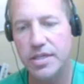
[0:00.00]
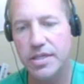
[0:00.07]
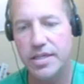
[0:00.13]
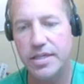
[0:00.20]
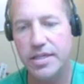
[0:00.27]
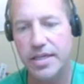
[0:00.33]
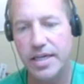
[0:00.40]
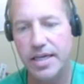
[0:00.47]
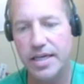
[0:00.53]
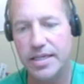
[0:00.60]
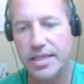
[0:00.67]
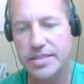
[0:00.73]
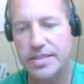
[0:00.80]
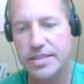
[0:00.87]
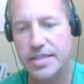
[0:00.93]
It
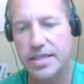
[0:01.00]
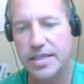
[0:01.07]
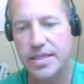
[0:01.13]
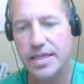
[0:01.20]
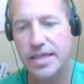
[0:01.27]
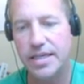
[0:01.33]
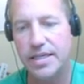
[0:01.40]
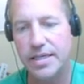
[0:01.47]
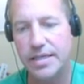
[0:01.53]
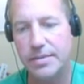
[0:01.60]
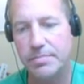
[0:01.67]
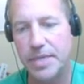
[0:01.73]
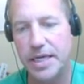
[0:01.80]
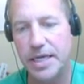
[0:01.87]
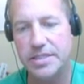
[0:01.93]
has a
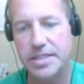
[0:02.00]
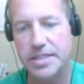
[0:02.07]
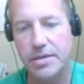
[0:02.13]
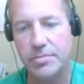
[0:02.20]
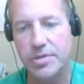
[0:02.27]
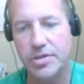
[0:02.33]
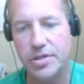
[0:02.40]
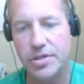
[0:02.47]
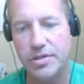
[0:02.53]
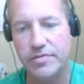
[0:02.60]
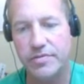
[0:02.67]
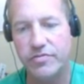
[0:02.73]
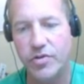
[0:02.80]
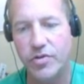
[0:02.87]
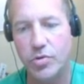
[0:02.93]
mass number of
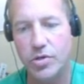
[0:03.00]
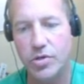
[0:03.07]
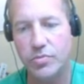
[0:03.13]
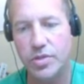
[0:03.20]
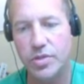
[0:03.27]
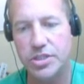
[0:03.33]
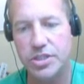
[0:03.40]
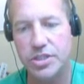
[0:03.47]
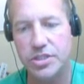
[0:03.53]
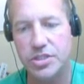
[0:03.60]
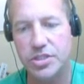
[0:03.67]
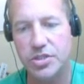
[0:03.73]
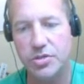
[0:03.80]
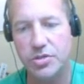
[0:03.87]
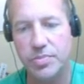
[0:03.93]
4, which is
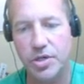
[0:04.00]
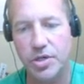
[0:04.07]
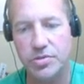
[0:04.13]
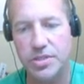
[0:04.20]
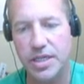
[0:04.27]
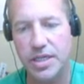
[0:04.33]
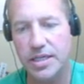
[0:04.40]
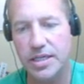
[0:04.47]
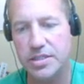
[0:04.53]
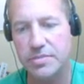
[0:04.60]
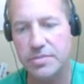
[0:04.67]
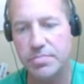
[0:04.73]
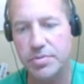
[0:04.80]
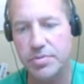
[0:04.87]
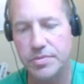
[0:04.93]
2 protons and
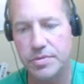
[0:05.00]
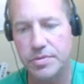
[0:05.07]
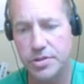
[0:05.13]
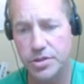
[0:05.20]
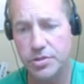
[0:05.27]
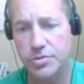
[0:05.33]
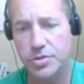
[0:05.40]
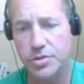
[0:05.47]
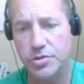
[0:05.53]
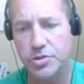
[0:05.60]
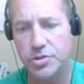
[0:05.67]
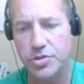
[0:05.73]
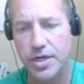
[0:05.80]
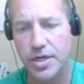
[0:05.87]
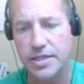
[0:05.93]
2
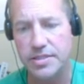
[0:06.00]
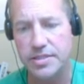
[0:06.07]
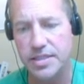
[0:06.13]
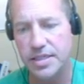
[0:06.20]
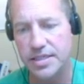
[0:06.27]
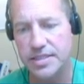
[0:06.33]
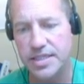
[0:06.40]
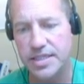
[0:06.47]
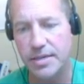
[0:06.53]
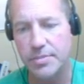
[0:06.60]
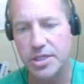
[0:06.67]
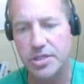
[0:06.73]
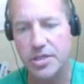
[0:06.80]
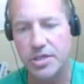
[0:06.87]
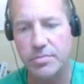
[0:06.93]
neutrons, an
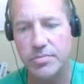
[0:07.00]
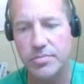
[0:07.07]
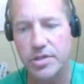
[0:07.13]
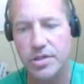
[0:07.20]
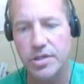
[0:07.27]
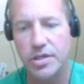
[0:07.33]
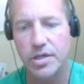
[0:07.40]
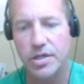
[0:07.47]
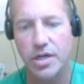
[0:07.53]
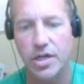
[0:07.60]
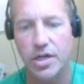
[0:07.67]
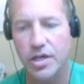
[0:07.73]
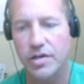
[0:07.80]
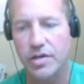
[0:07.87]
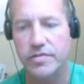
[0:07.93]
atomic number
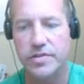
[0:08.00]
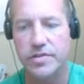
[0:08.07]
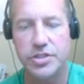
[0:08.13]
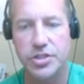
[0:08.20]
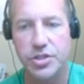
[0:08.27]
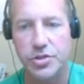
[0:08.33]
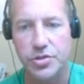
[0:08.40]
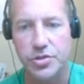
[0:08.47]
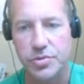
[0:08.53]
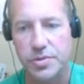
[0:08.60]
of 2.